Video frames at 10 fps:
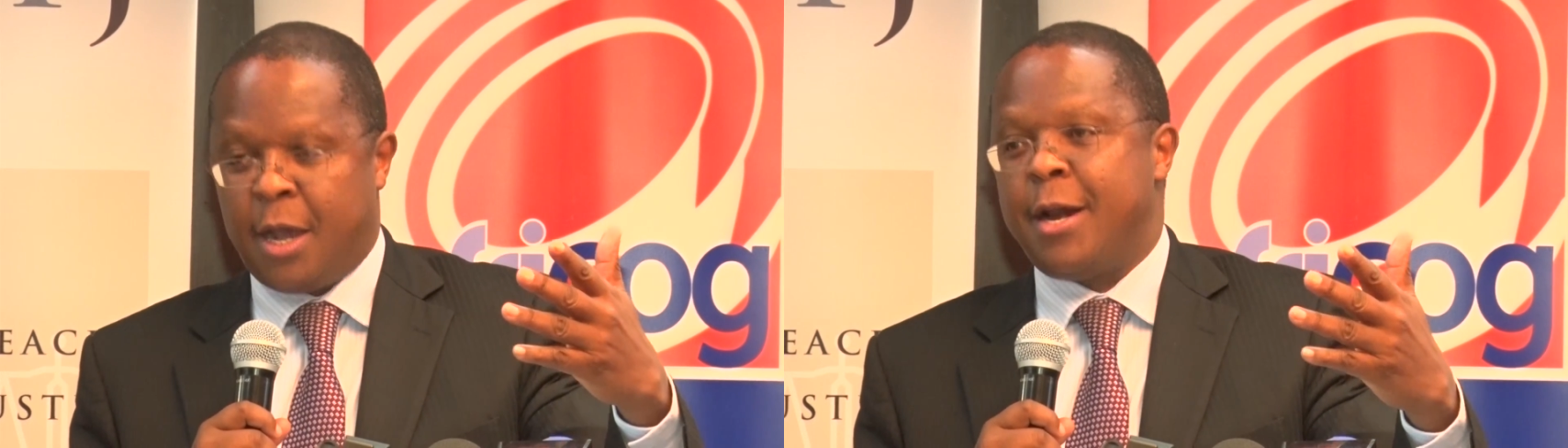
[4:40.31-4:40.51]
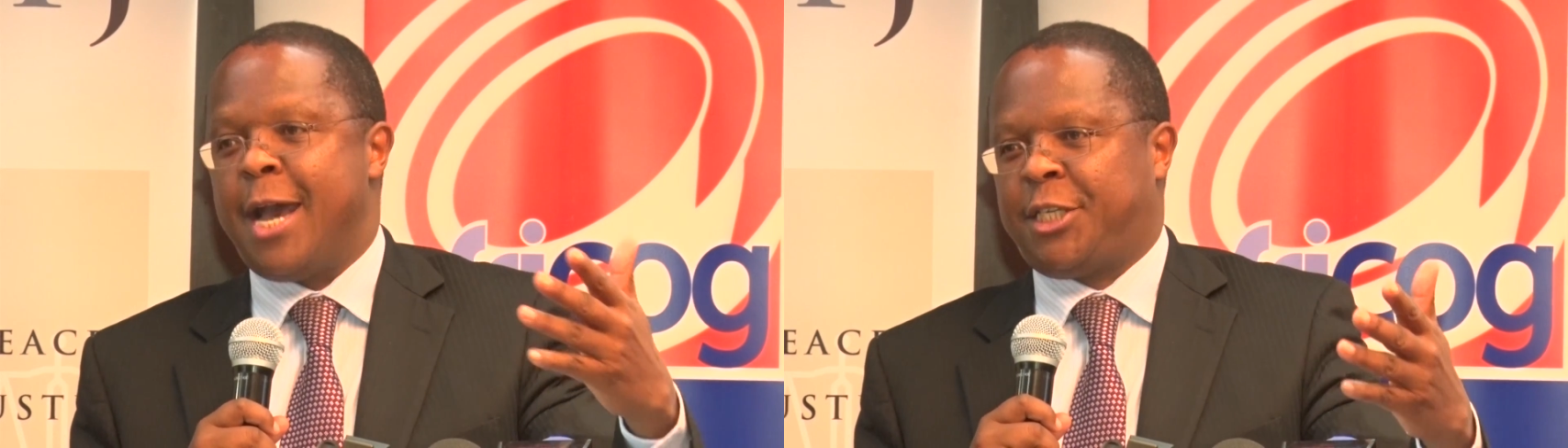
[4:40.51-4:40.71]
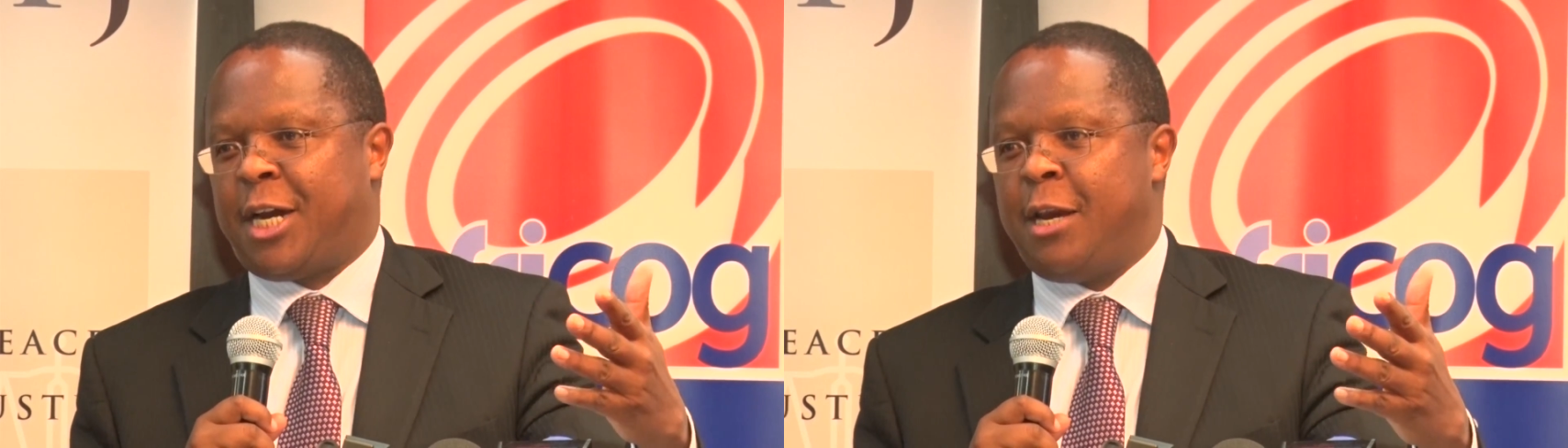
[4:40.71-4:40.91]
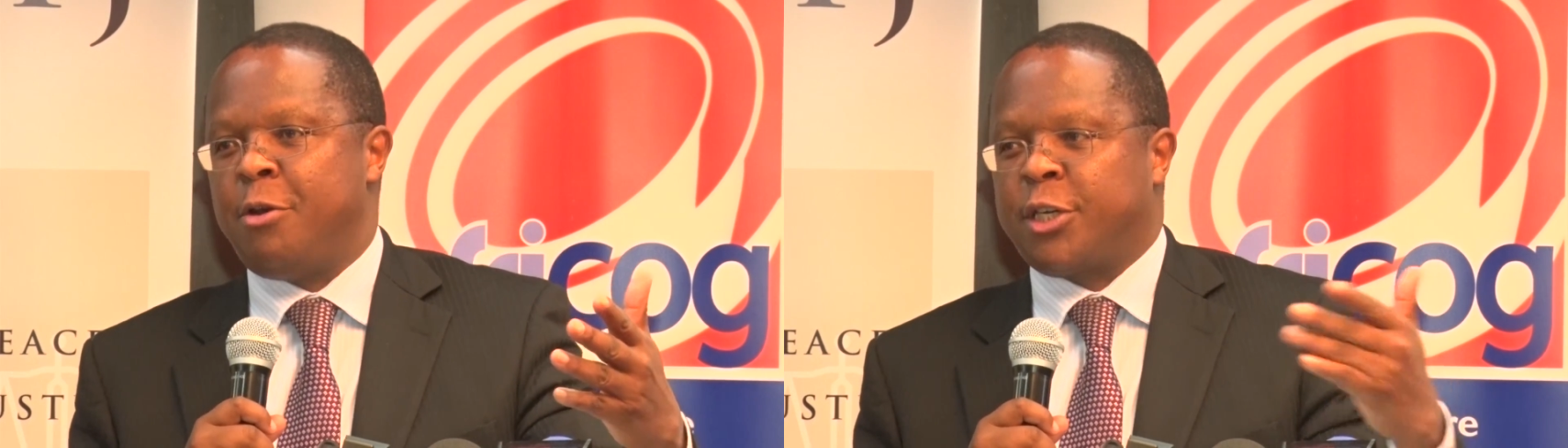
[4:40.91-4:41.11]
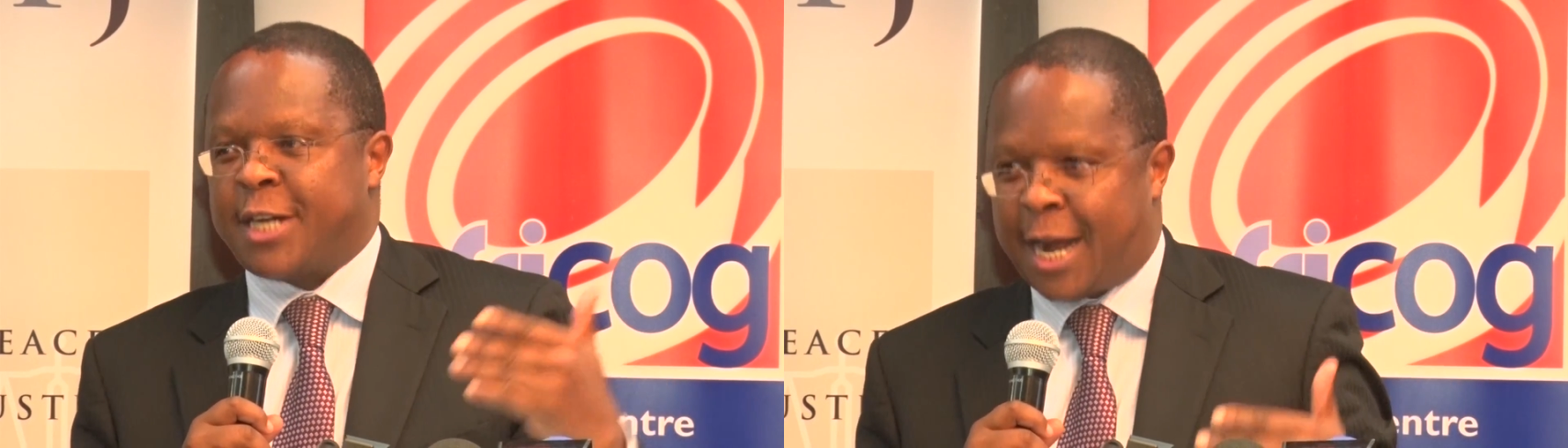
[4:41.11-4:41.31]
naturally,
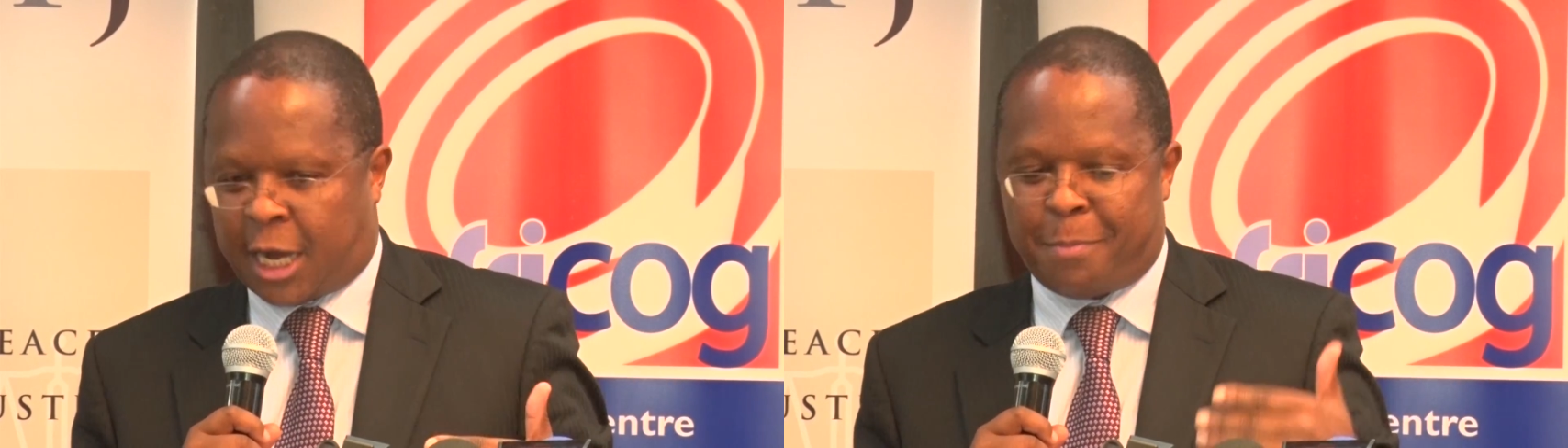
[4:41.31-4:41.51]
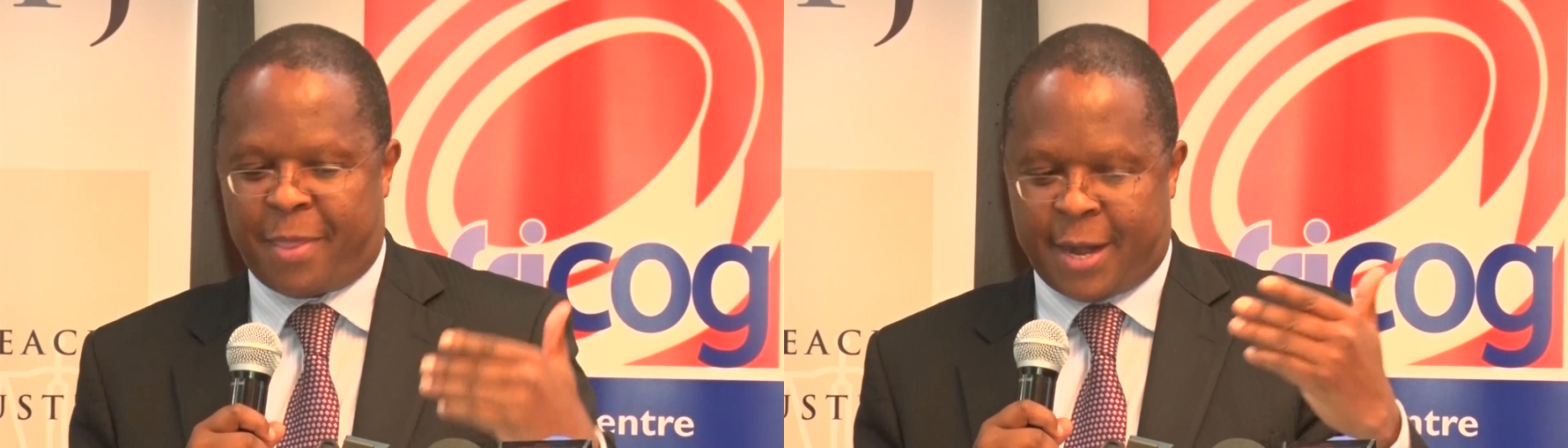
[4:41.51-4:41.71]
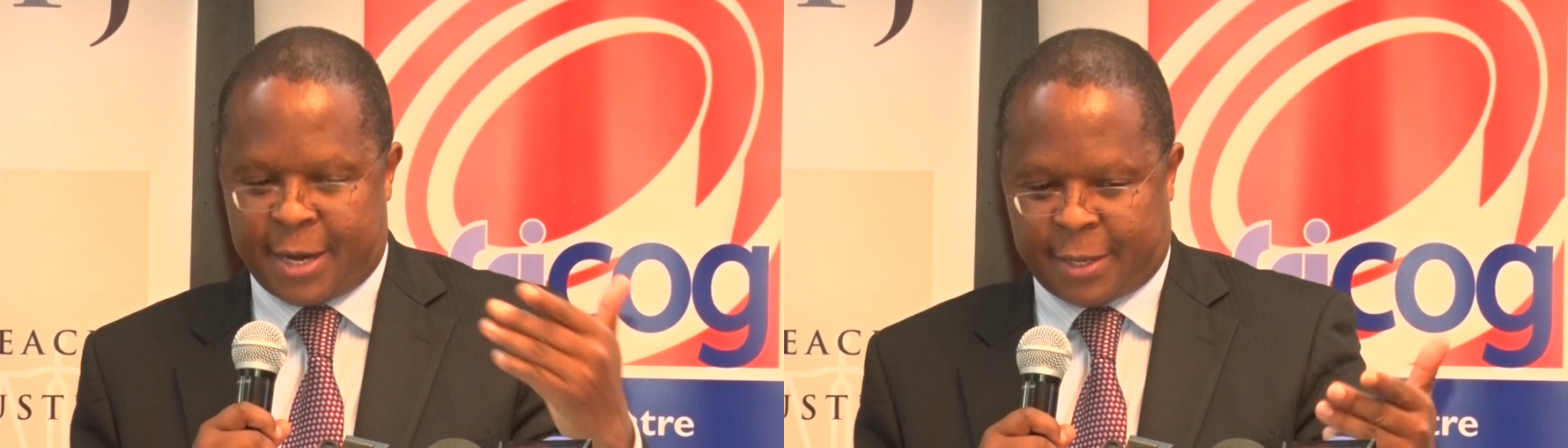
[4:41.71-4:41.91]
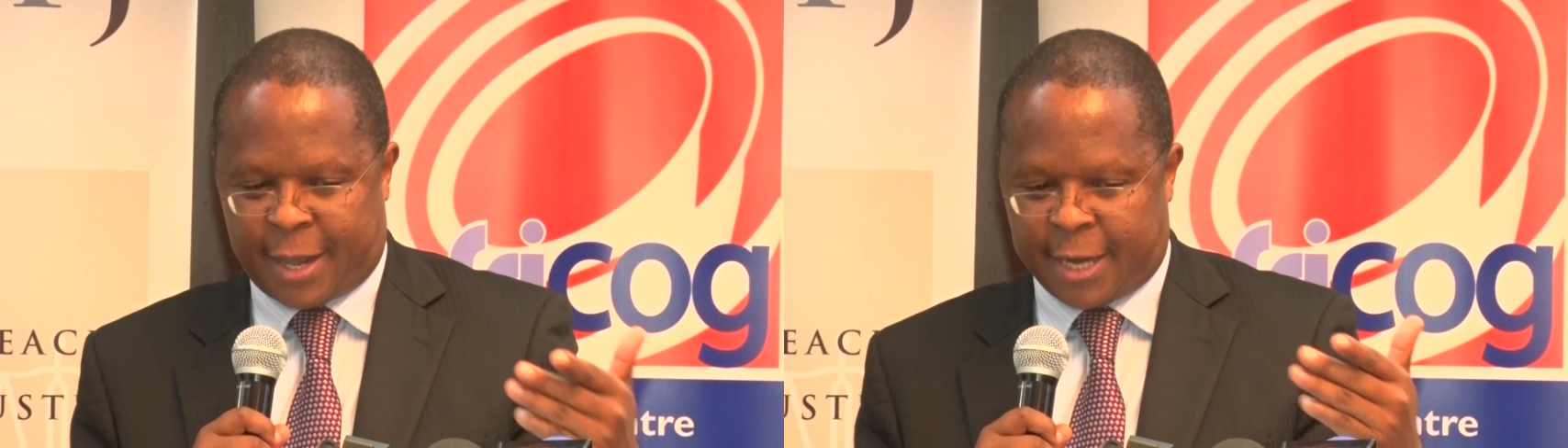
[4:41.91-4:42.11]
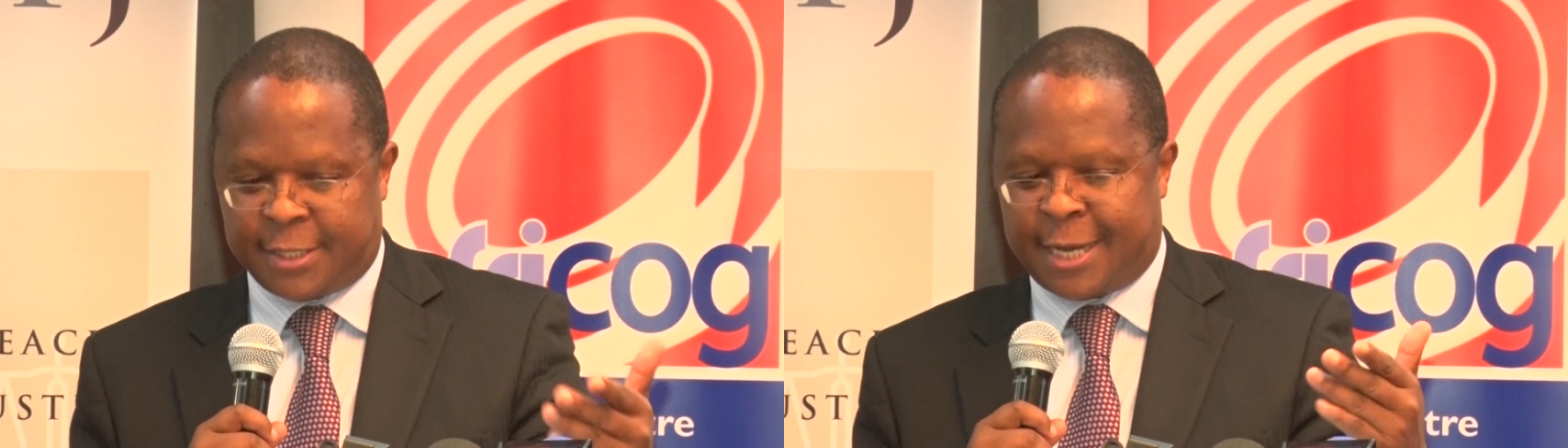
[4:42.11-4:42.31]
not directly, but they
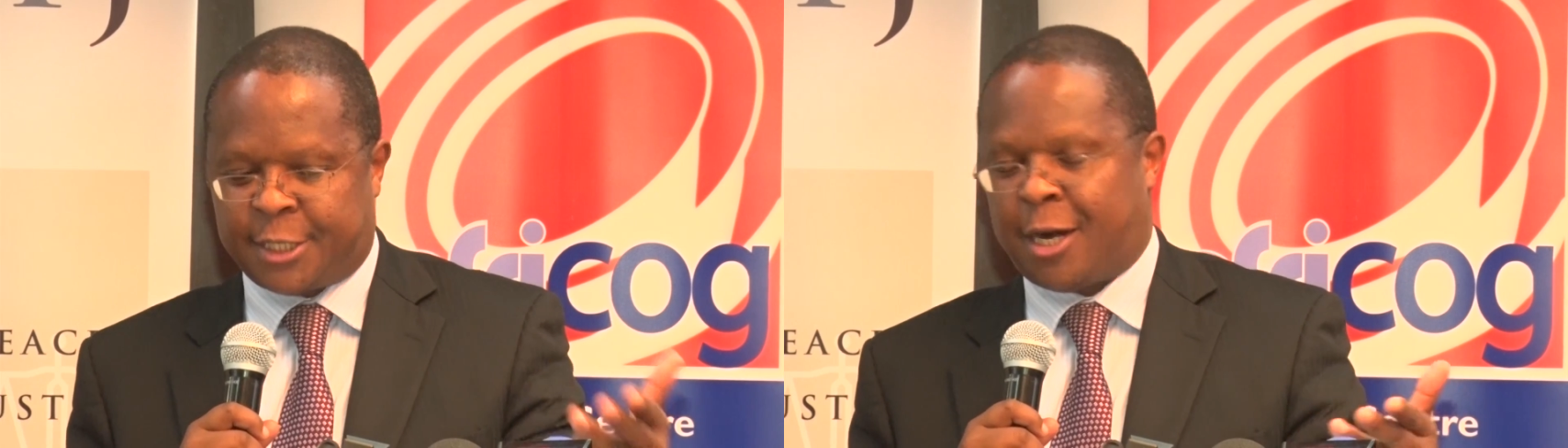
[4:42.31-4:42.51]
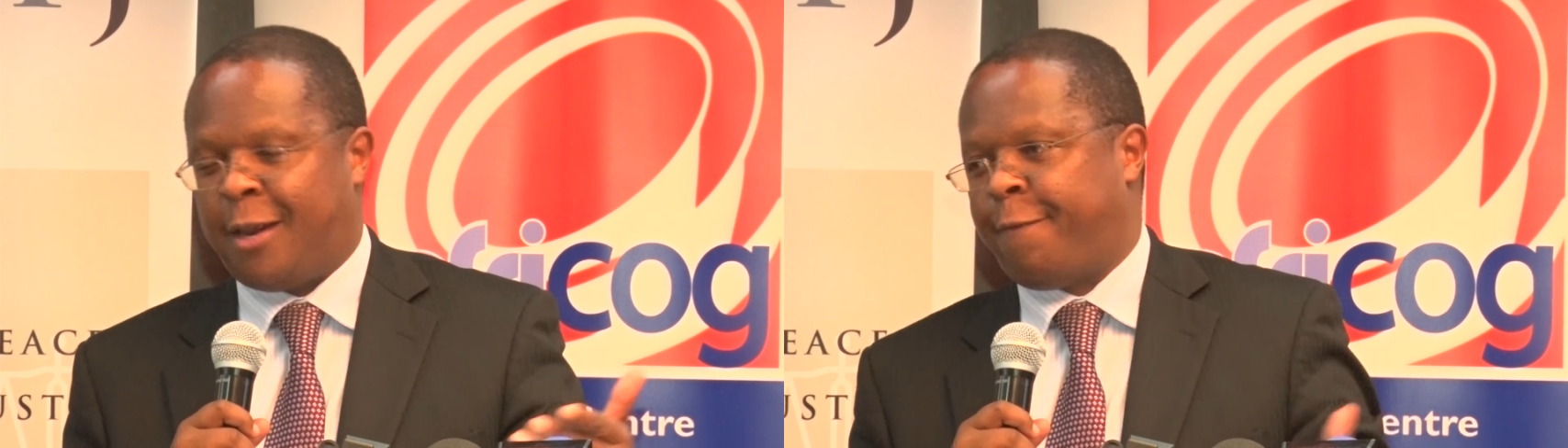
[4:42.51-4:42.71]
arise naturally